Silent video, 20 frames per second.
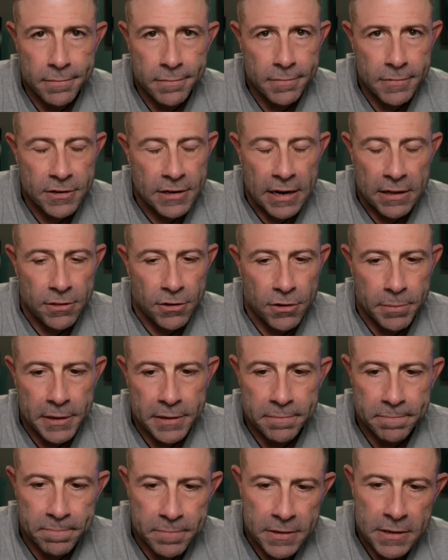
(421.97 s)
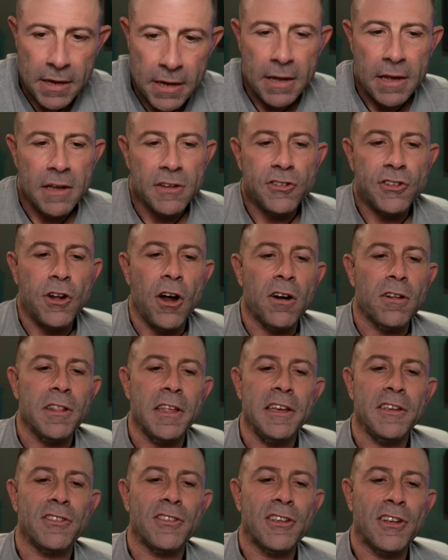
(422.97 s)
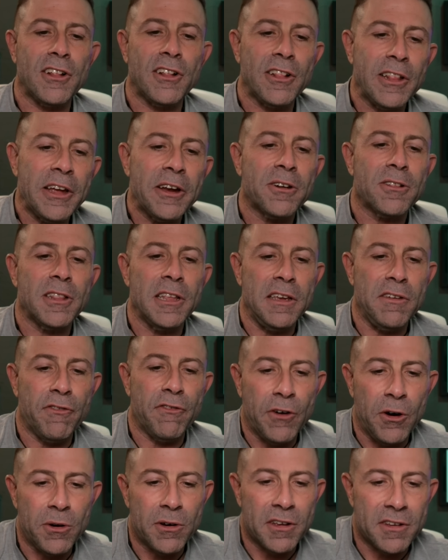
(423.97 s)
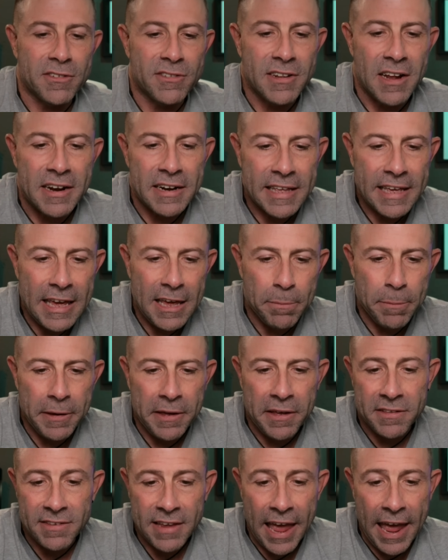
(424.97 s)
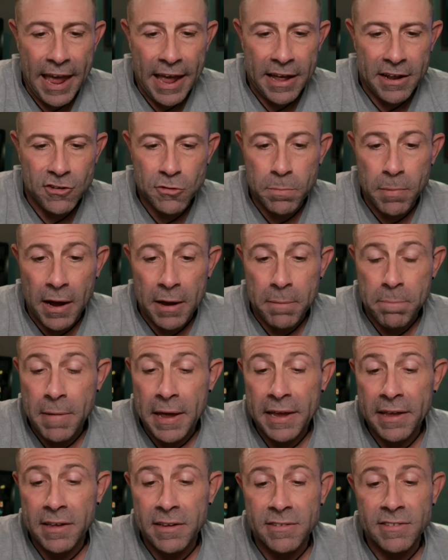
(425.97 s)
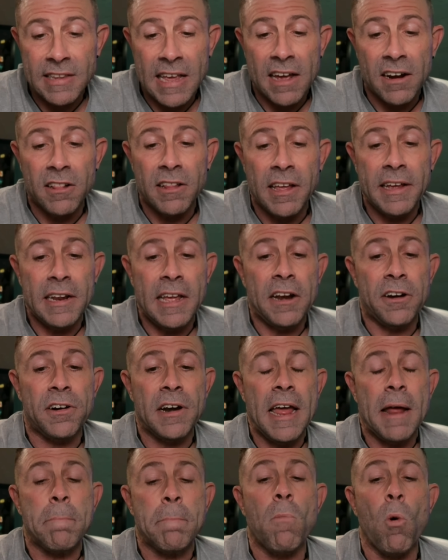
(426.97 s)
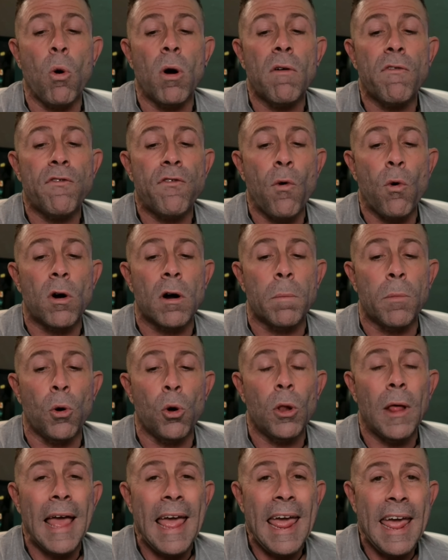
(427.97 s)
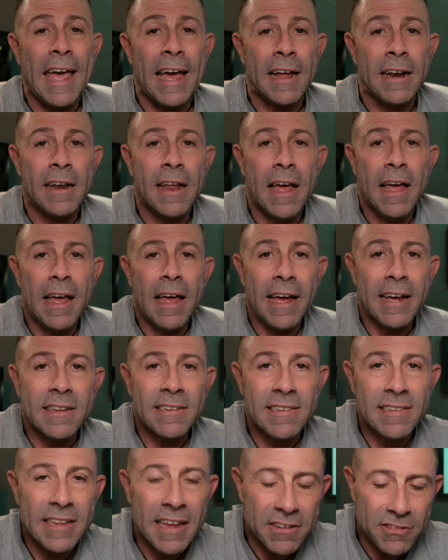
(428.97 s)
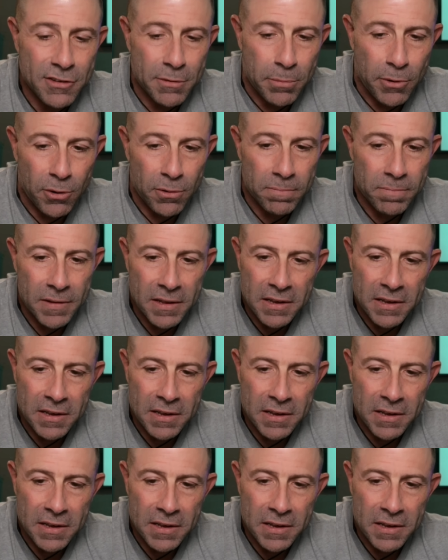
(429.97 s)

They're not looming. Starlink's clearly focused on keeping its edge by making satellite internet more affordable and accessible.